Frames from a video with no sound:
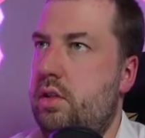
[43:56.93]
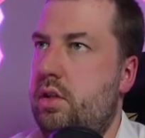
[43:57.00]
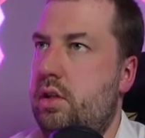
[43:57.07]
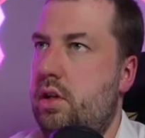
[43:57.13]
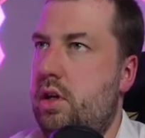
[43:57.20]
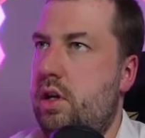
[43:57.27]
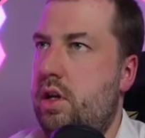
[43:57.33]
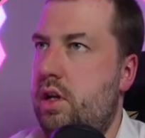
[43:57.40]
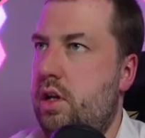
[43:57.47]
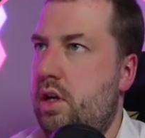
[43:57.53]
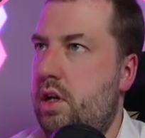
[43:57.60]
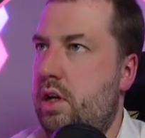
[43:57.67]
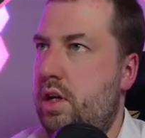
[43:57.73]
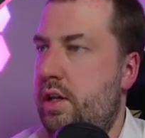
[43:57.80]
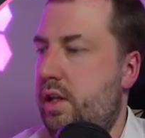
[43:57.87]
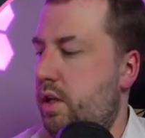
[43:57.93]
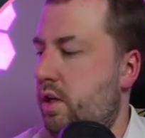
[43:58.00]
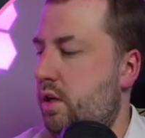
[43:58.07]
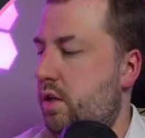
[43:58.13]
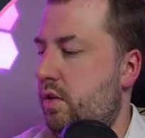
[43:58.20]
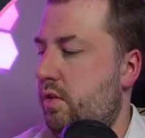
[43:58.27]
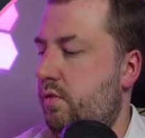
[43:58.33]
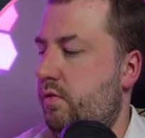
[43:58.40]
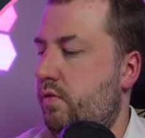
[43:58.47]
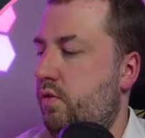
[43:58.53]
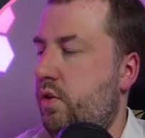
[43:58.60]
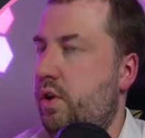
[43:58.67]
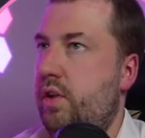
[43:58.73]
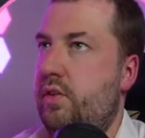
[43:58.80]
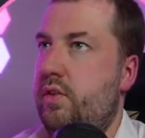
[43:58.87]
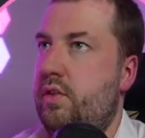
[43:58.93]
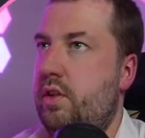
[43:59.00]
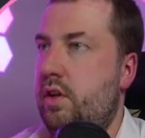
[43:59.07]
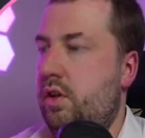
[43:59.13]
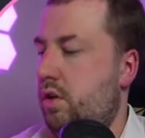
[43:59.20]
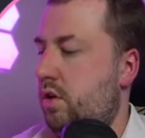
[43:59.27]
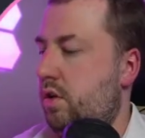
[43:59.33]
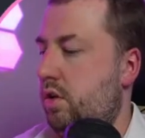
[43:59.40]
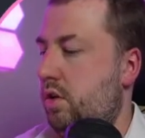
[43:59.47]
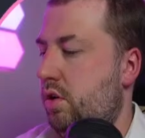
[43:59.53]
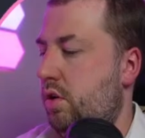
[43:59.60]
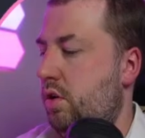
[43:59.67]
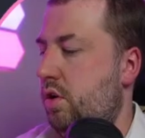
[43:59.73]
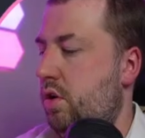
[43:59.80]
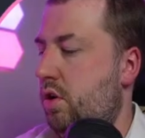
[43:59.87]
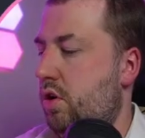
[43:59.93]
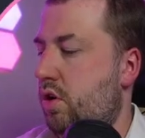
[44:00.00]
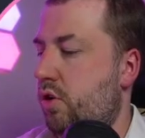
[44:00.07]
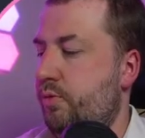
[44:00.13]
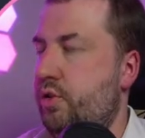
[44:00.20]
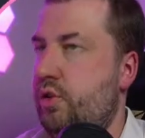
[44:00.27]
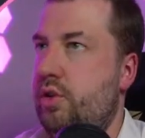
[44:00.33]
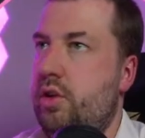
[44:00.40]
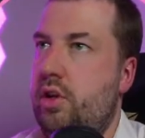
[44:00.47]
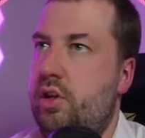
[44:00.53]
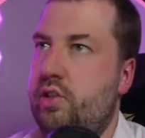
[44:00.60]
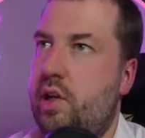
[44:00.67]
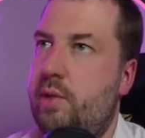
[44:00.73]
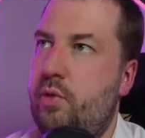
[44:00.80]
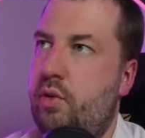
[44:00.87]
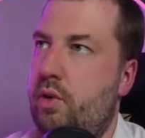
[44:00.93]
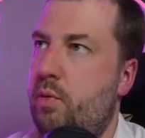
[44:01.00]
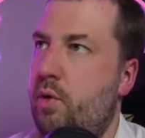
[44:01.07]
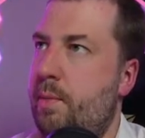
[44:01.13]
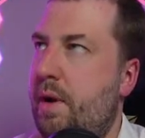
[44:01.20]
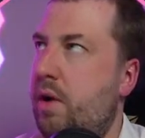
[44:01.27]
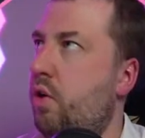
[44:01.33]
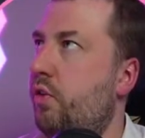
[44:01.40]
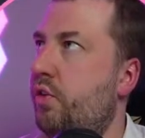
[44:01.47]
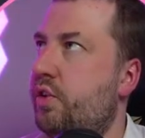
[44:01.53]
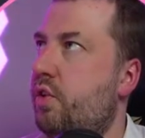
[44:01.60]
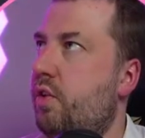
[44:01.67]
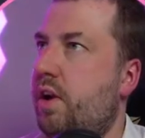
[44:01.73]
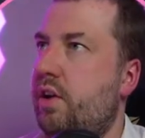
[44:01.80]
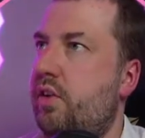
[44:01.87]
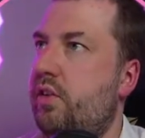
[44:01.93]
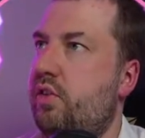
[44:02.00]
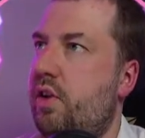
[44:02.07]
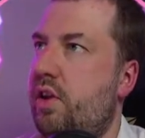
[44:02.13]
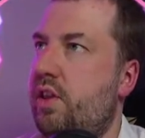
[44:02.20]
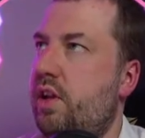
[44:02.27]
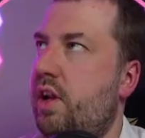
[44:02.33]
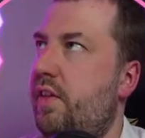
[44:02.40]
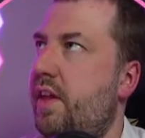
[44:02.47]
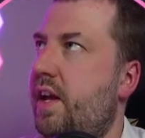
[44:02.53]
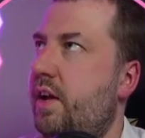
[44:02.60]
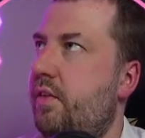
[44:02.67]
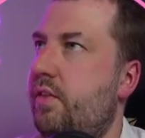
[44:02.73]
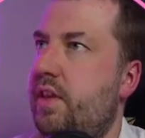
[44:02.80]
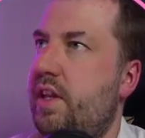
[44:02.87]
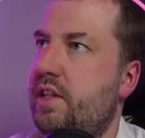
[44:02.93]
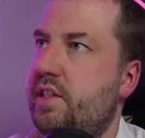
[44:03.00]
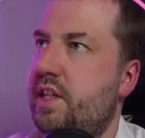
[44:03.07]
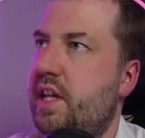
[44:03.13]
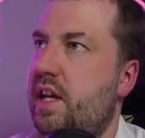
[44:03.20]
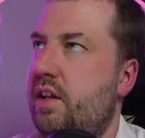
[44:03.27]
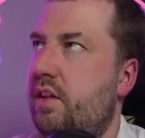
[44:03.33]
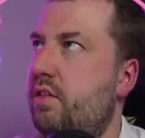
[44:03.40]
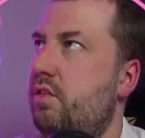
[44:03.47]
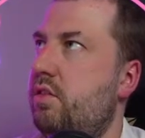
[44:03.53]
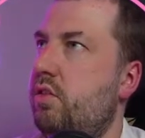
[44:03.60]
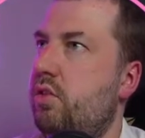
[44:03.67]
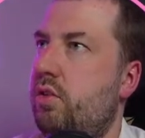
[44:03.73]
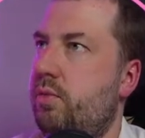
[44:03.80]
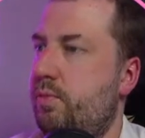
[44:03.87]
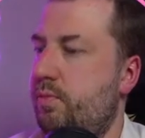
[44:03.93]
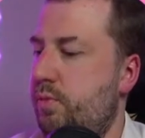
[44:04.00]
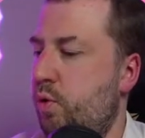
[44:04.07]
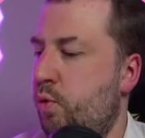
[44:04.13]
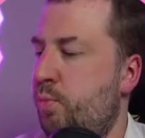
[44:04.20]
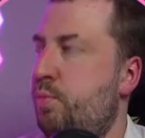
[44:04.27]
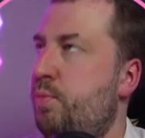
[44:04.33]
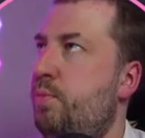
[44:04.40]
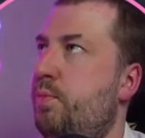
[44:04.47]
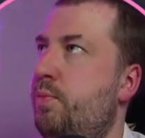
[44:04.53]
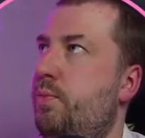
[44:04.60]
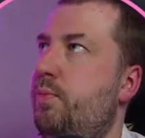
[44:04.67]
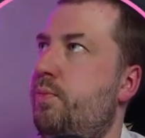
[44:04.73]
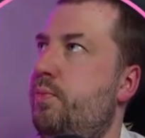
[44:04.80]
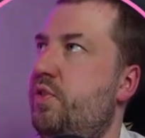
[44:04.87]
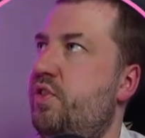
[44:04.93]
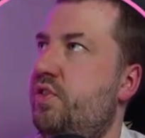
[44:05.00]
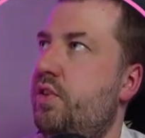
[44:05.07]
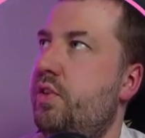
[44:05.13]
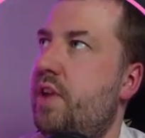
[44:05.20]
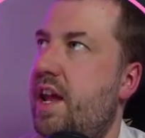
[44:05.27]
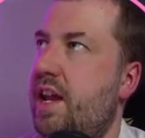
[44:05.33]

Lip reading: and then void star obj. So I'm not really worried about constant correctness or anything like that. And this again, your stud any